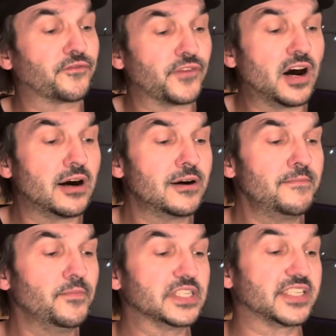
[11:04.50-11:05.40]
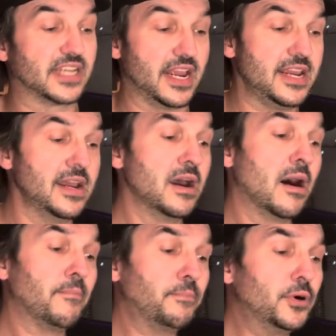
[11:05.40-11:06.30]
from C,
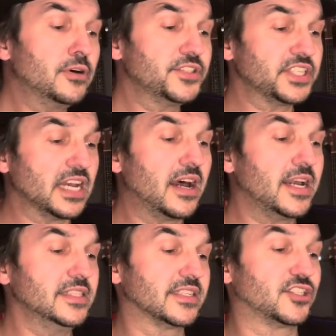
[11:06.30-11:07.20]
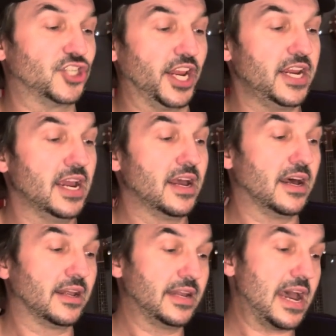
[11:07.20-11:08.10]
both sides G,
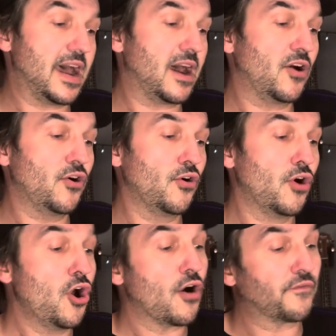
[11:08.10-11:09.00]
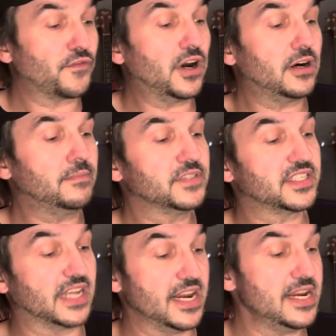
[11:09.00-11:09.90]
now from
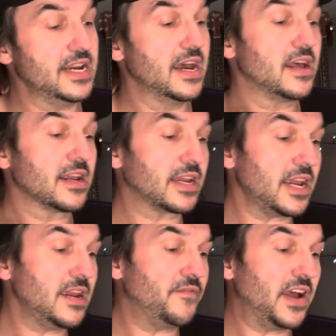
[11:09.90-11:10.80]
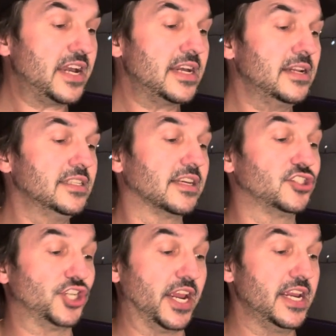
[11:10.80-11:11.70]
C, give
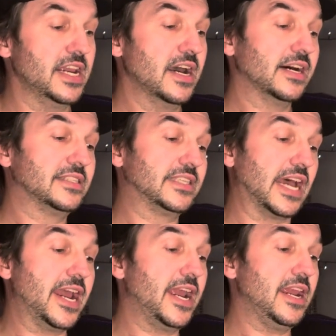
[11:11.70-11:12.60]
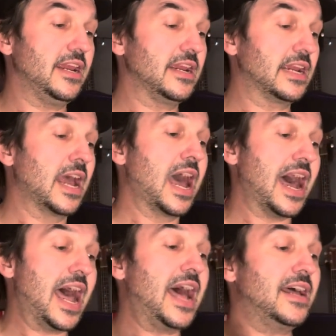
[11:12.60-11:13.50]
and G, take
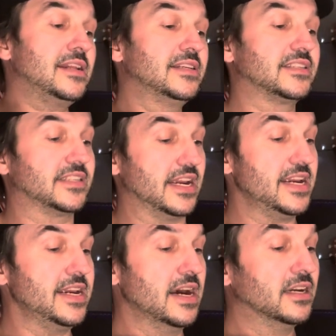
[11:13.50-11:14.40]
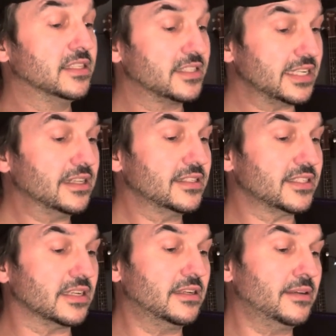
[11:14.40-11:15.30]
and C, still
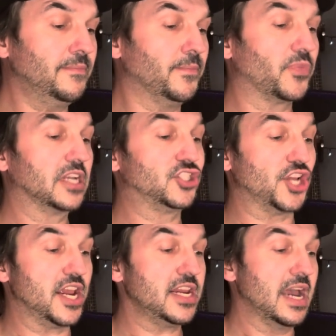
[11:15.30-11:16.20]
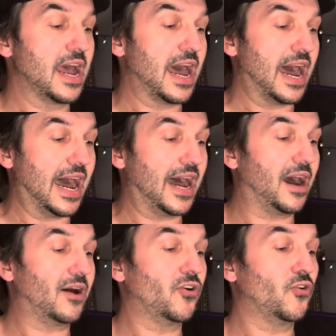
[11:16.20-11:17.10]
some G, how